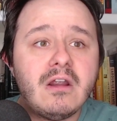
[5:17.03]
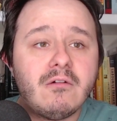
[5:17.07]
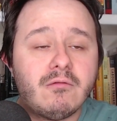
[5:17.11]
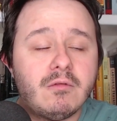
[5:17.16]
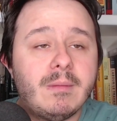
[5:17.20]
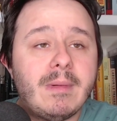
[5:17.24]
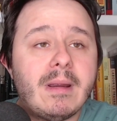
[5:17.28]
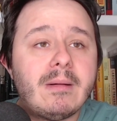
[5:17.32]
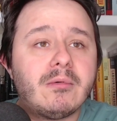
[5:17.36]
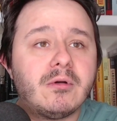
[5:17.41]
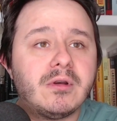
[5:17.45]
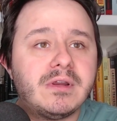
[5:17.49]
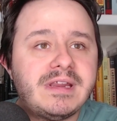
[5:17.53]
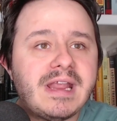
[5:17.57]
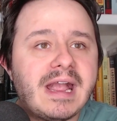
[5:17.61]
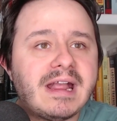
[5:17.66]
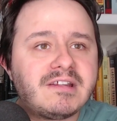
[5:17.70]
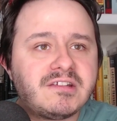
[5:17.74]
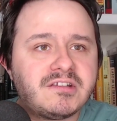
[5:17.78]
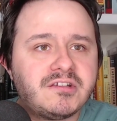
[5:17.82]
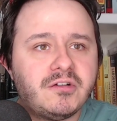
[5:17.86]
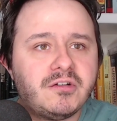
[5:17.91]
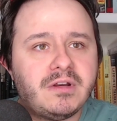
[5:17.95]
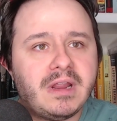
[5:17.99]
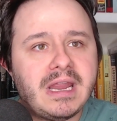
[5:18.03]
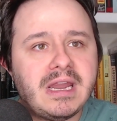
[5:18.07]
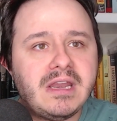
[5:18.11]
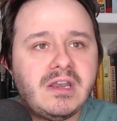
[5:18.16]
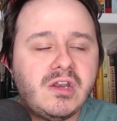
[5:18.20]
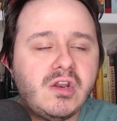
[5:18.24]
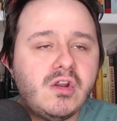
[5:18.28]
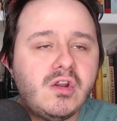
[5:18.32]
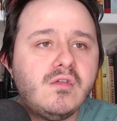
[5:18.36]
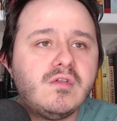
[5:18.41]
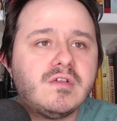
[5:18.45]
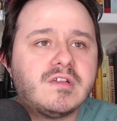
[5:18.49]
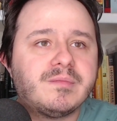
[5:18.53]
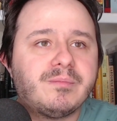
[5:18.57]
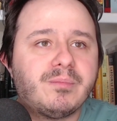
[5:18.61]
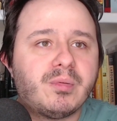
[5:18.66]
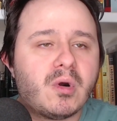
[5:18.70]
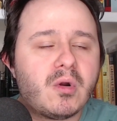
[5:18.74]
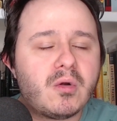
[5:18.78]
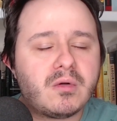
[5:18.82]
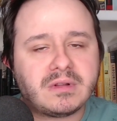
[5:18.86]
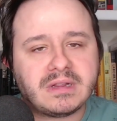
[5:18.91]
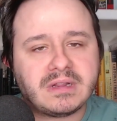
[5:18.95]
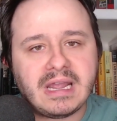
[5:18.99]
Remember, yesterday news
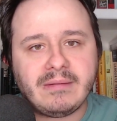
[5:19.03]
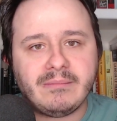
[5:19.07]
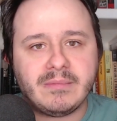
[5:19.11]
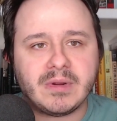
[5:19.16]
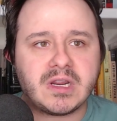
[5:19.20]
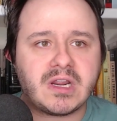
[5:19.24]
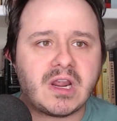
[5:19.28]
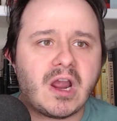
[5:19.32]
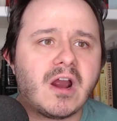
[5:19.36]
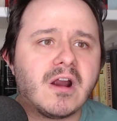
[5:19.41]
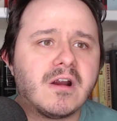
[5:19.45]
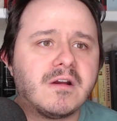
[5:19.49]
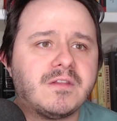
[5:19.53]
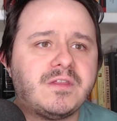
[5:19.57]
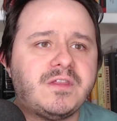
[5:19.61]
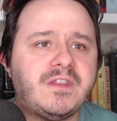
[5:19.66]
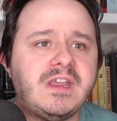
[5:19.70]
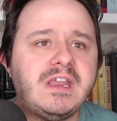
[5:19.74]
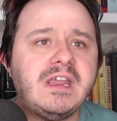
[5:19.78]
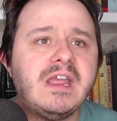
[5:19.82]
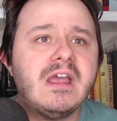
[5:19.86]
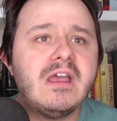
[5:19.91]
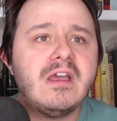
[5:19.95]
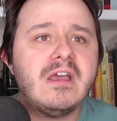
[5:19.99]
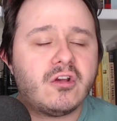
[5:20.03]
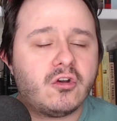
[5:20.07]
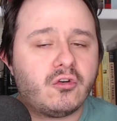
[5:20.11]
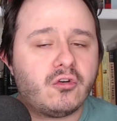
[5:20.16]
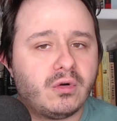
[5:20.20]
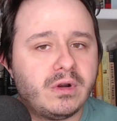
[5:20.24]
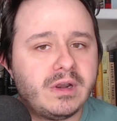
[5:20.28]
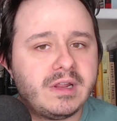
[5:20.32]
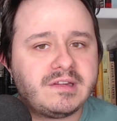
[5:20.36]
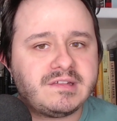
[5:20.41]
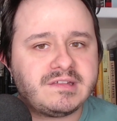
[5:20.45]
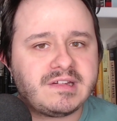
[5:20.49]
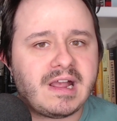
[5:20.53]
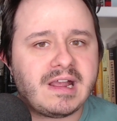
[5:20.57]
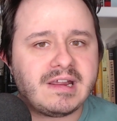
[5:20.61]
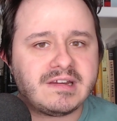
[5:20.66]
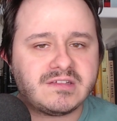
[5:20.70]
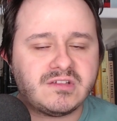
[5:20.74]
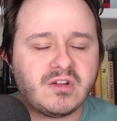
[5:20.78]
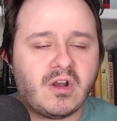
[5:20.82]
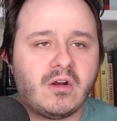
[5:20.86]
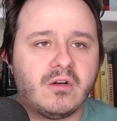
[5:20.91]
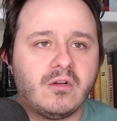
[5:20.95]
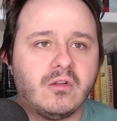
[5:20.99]
broke that McCarthy
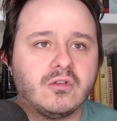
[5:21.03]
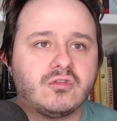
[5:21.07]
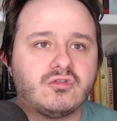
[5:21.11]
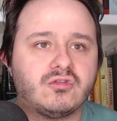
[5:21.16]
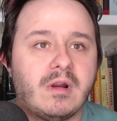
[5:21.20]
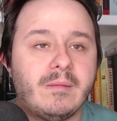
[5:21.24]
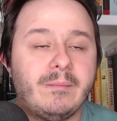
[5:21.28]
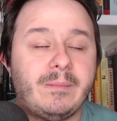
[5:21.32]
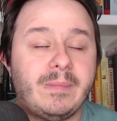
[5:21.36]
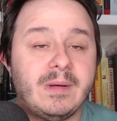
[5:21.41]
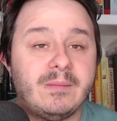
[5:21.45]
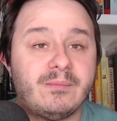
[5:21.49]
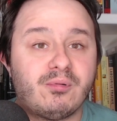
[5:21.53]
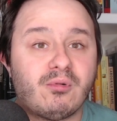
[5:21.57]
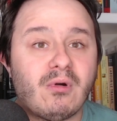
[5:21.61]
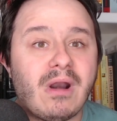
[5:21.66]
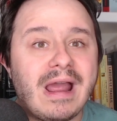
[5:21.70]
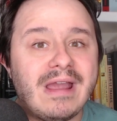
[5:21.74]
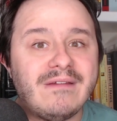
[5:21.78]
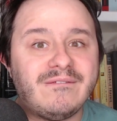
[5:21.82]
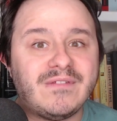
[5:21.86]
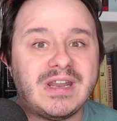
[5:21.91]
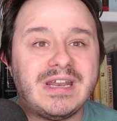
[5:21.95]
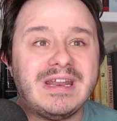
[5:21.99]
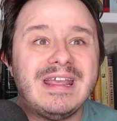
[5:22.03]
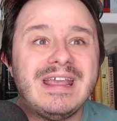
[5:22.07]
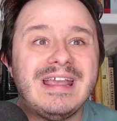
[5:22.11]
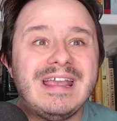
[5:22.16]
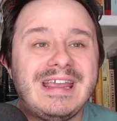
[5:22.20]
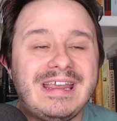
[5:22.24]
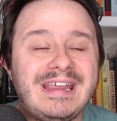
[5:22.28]
criticized Donald Trump in private.